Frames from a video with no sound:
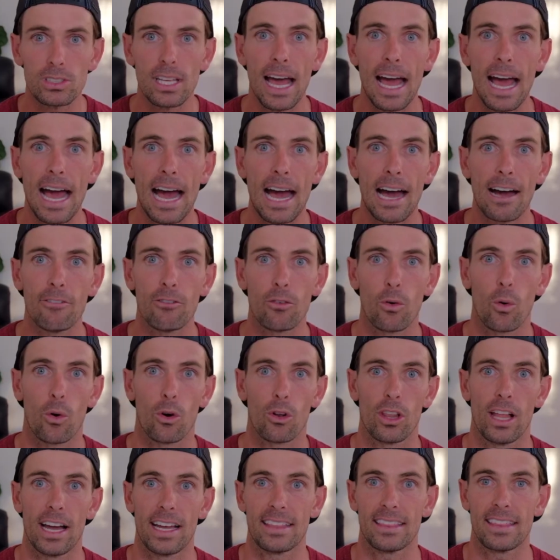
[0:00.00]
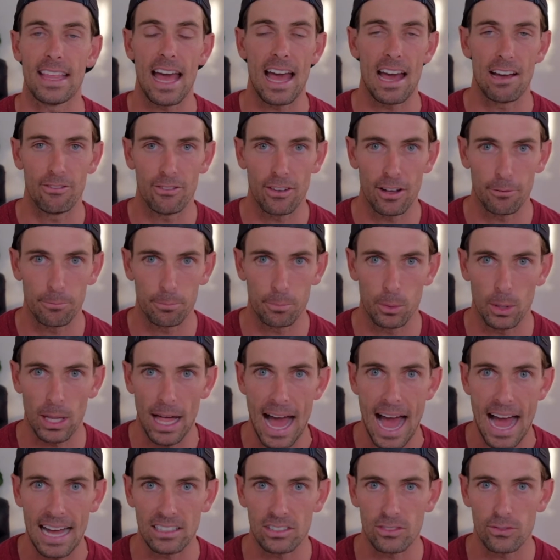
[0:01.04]
have, or like the FF
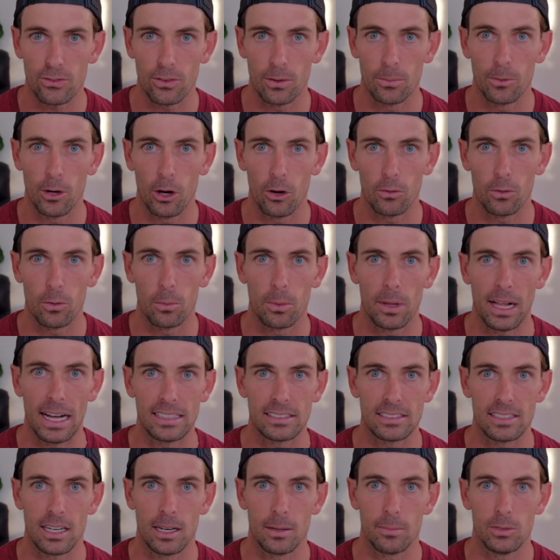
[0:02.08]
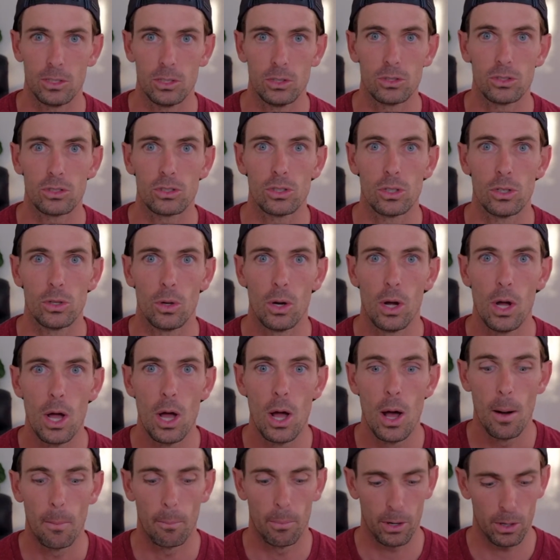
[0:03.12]
Blast from Novablast that I'm used to,
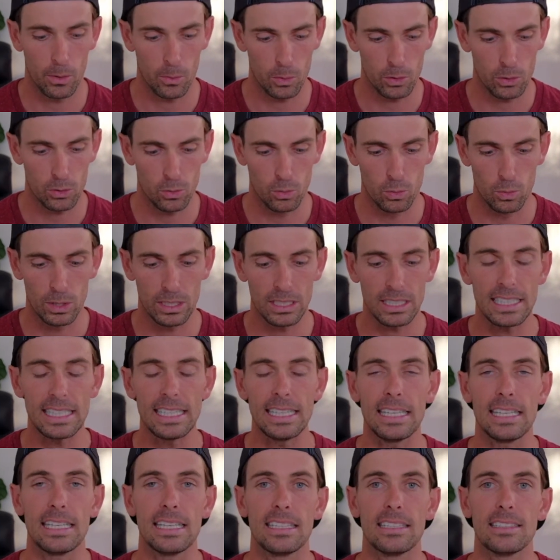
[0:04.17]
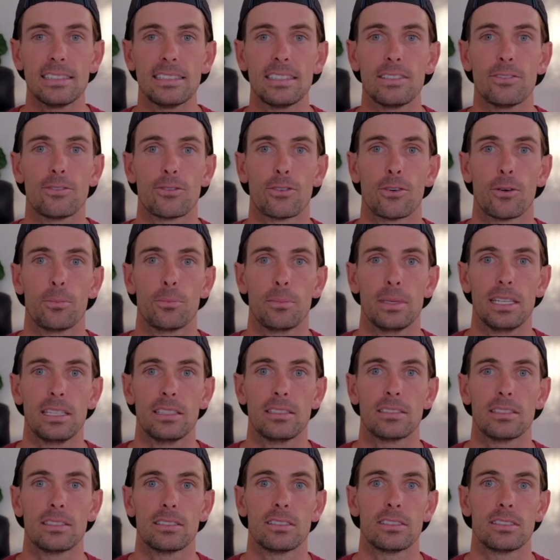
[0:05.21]
but it was really easy for me
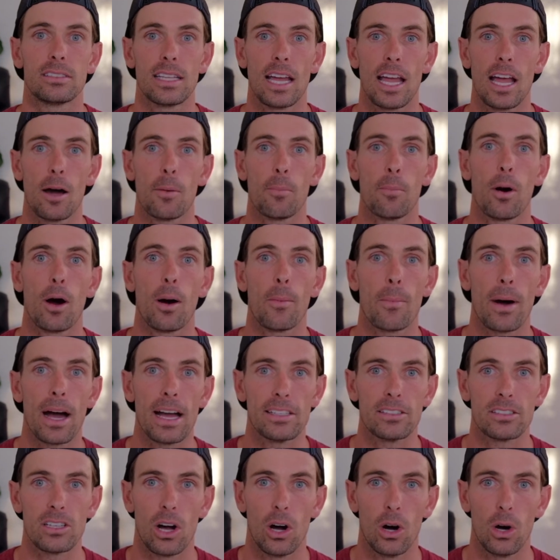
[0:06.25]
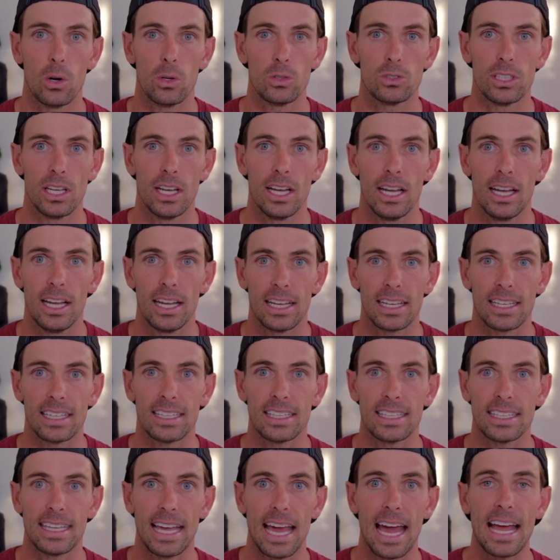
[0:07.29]
to stay up on my toes,
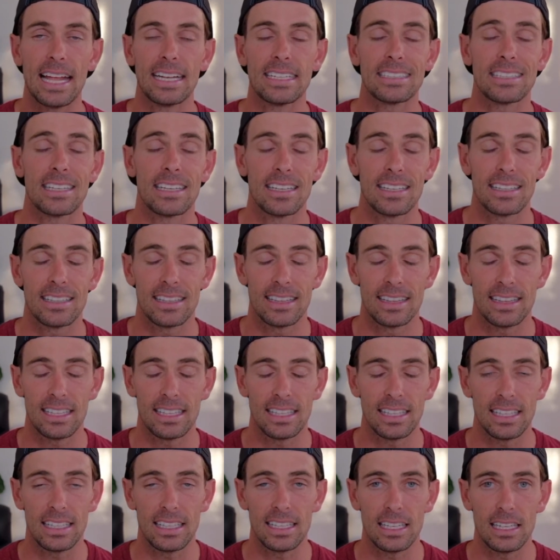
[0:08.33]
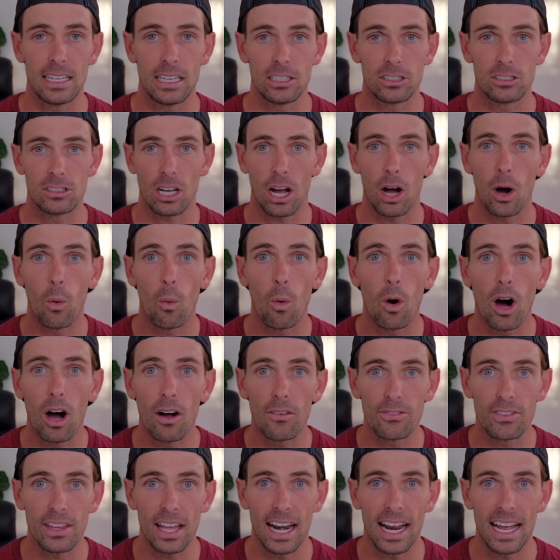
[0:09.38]
get the toe
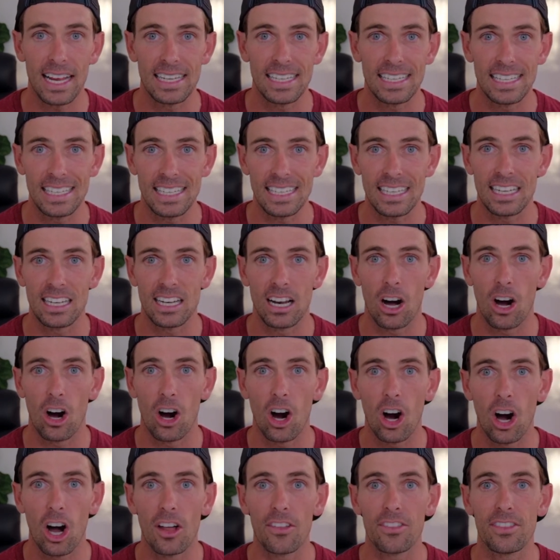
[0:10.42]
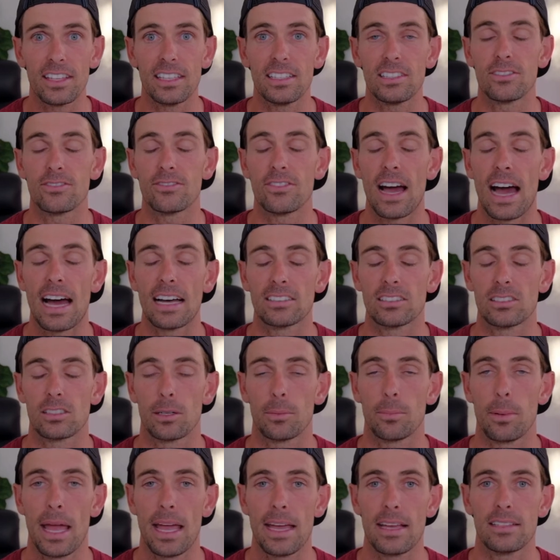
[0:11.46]
off that I needed on these faster
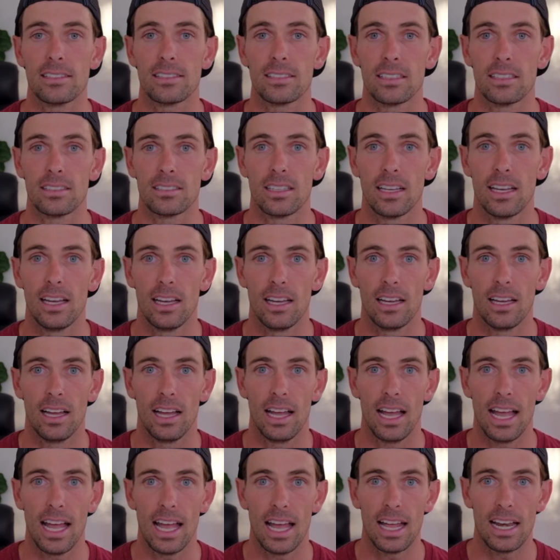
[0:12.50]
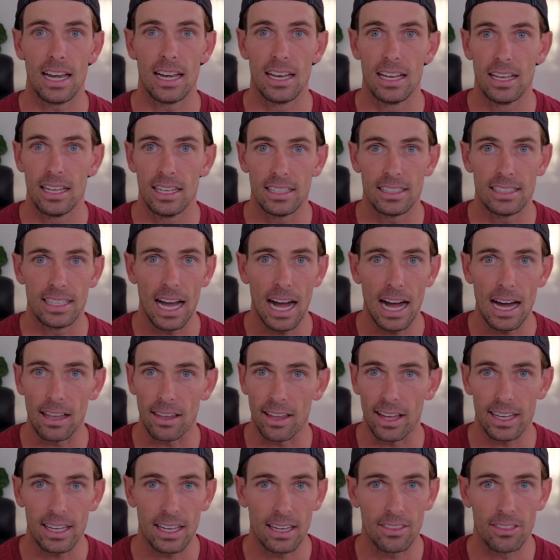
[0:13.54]
paces. And yeah,
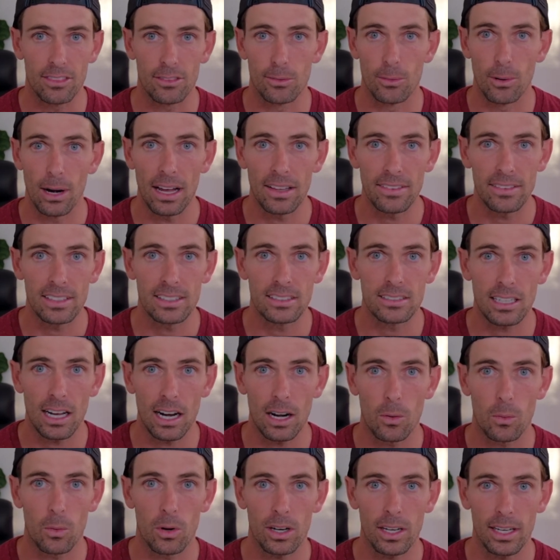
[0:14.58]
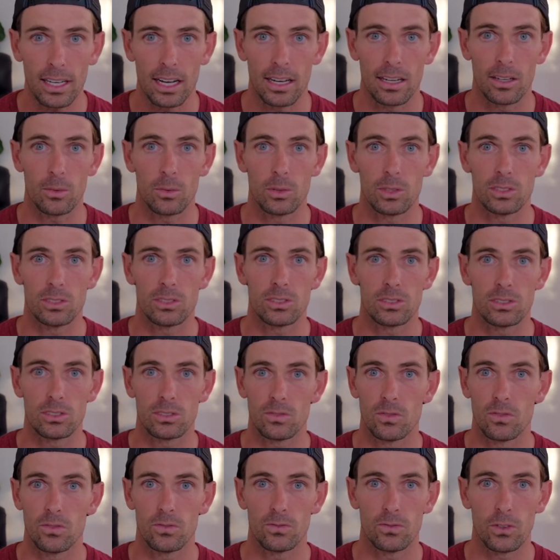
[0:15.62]
like throughout the entire workout, it was
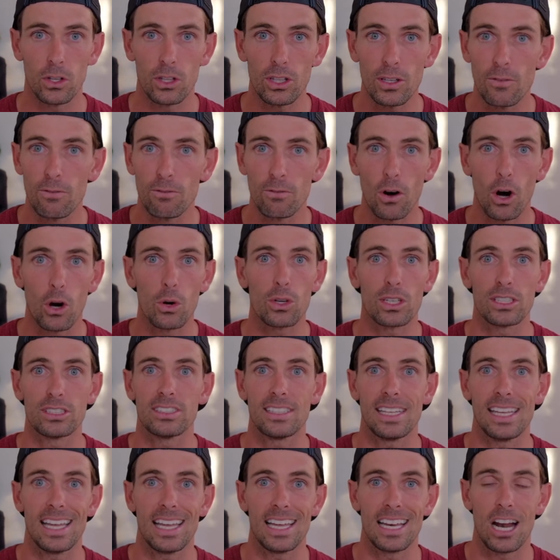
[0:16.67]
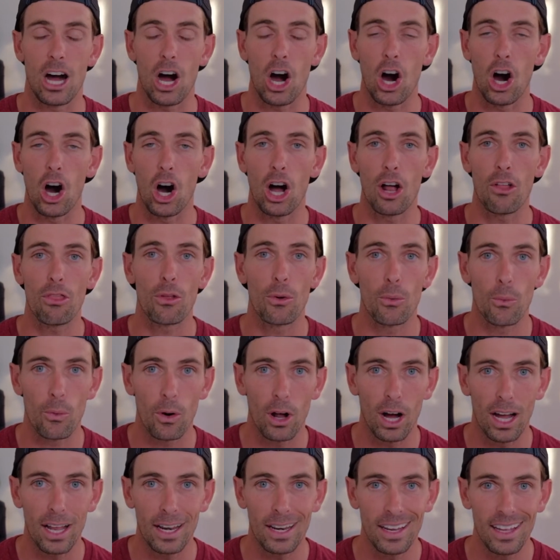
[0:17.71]
fully focused in on the
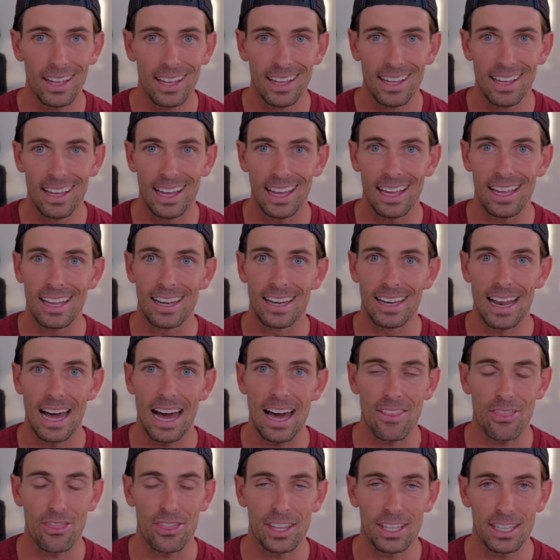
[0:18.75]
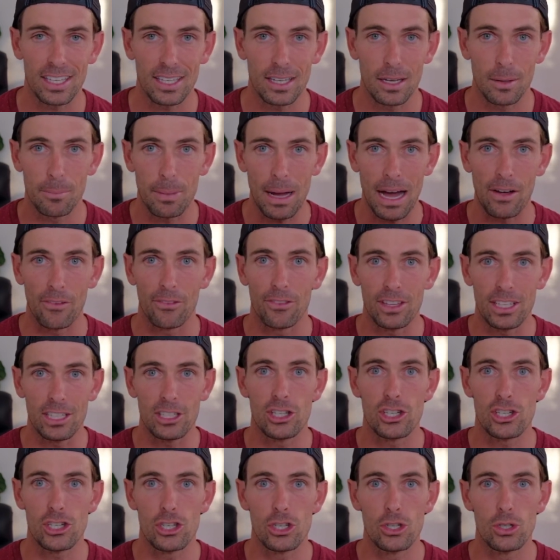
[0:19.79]
run and not thinking about these
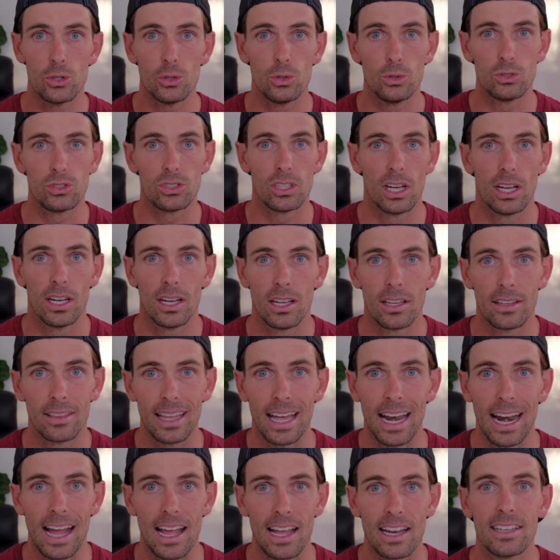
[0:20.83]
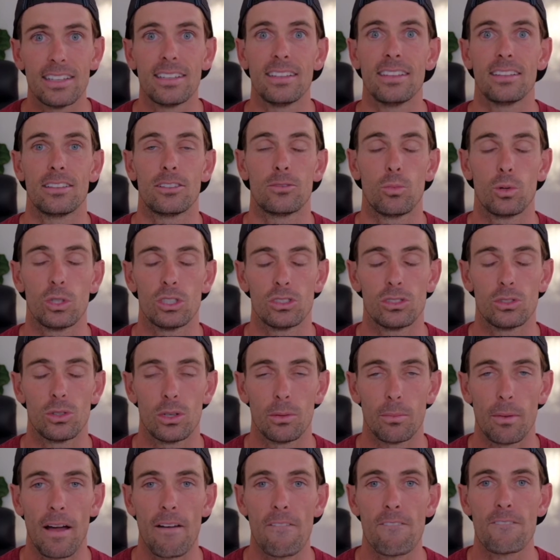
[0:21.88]
shoes that I was
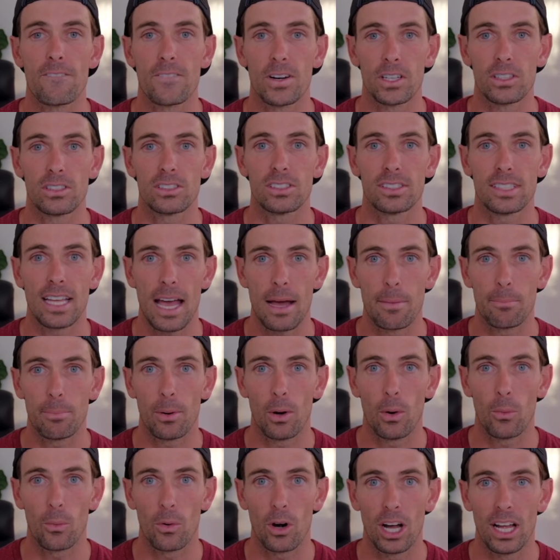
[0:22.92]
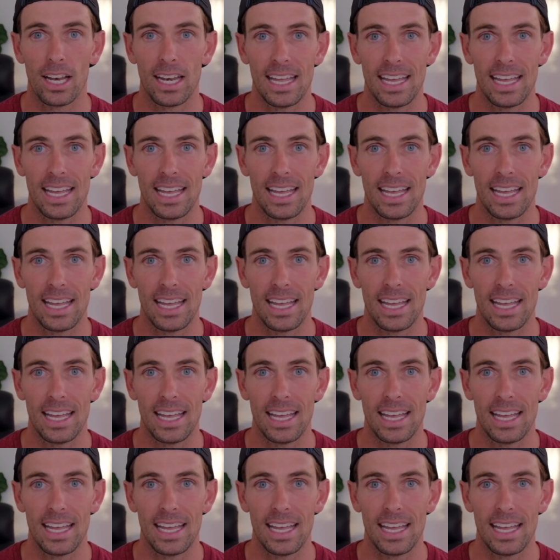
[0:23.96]
doing my first tempo run